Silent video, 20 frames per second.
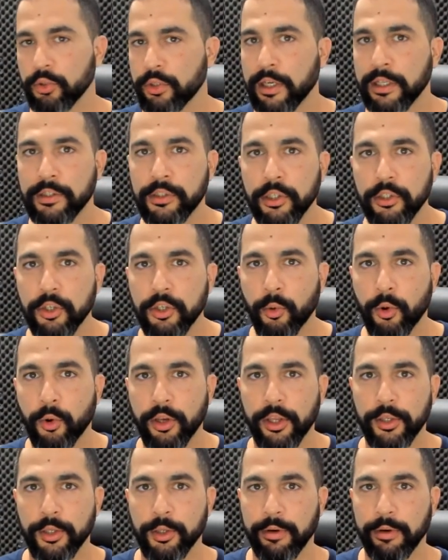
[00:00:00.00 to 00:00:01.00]
continue
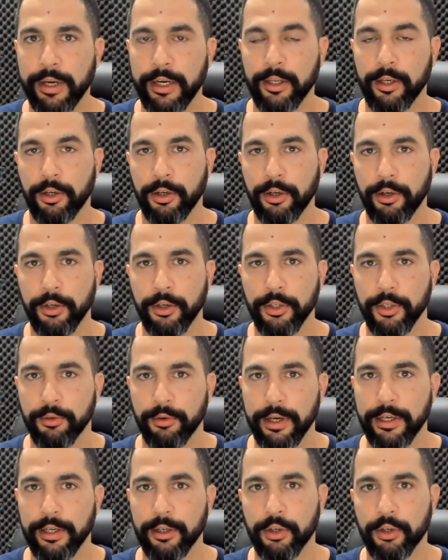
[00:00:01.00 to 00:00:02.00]
working your regular your
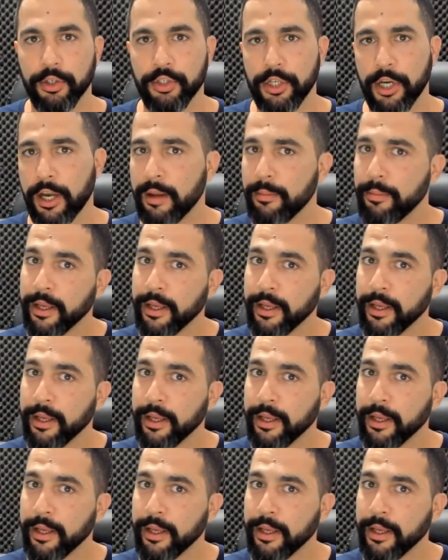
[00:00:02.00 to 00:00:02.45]
regular job